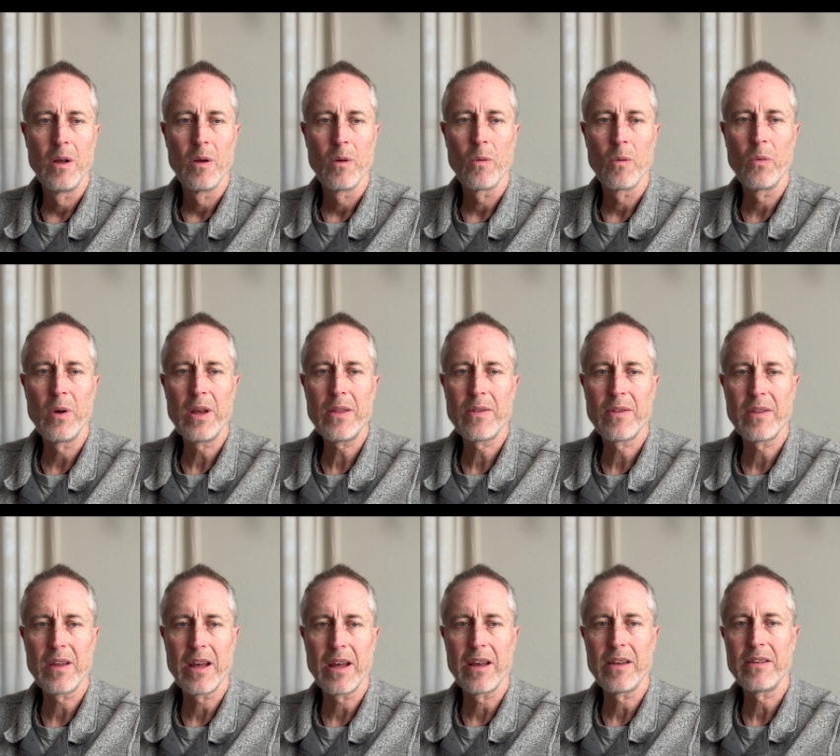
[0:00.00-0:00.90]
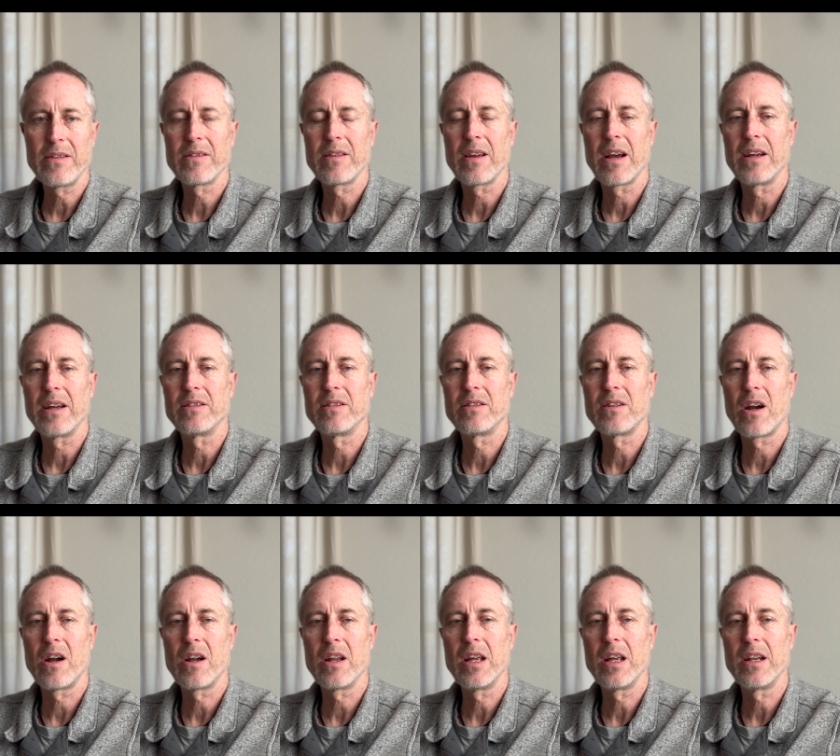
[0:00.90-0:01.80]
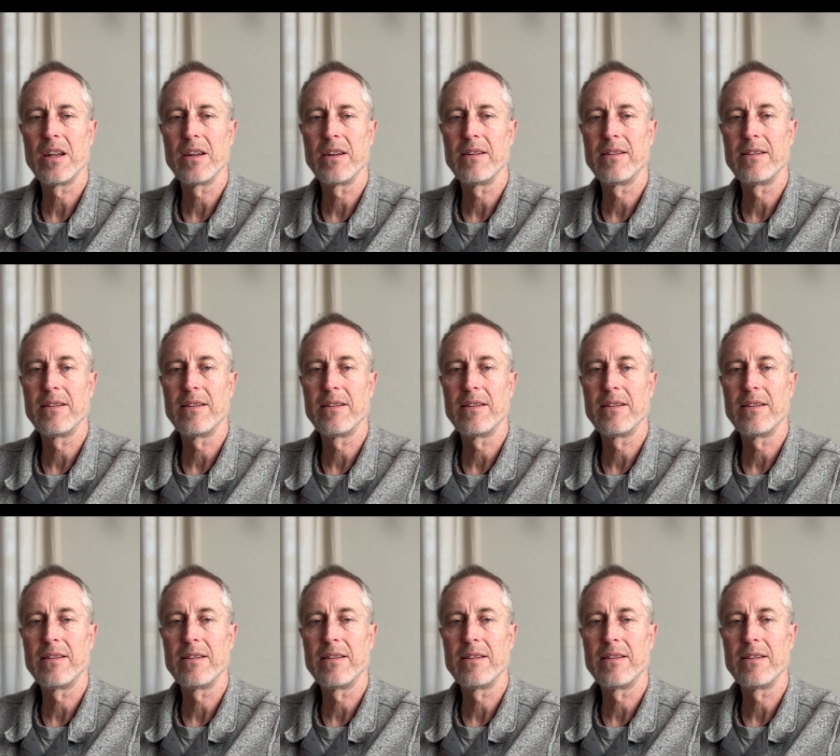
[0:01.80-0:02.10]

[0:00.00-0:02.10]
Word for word: With this, I started